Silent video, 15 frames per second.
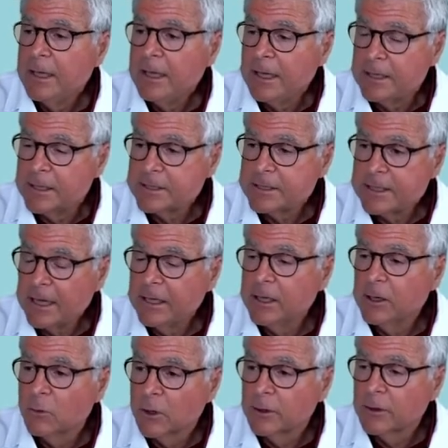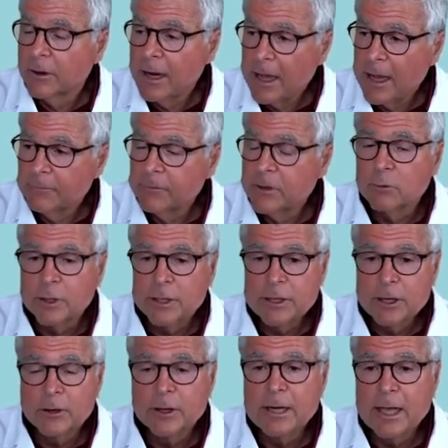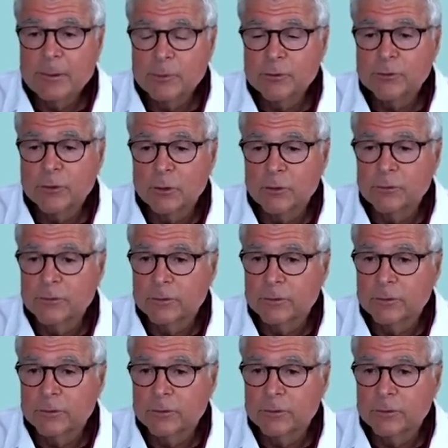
in the setting where they're having recurrent episodes